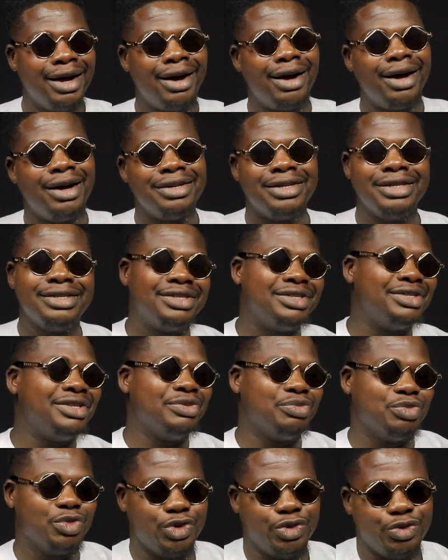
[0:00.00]
All these
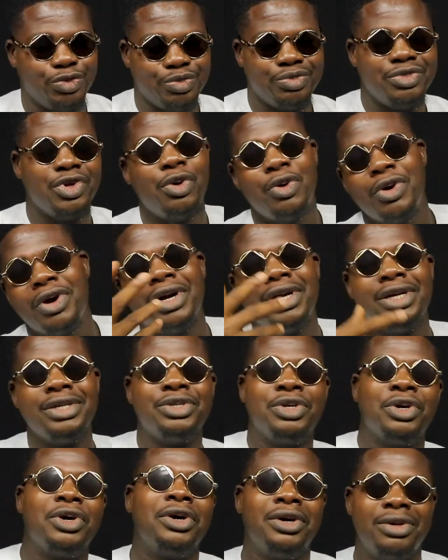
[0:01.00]
things. Don't worry,
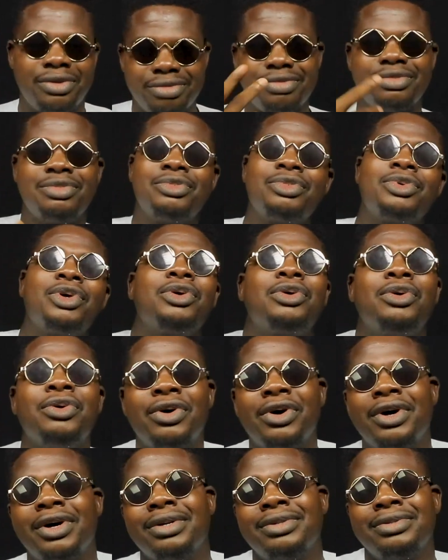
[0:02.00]
Joe. Go
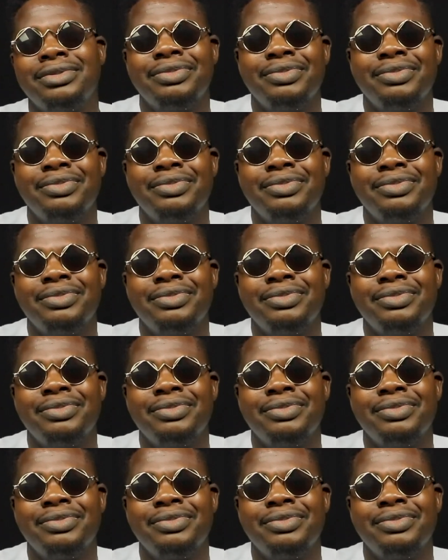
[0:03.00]
on.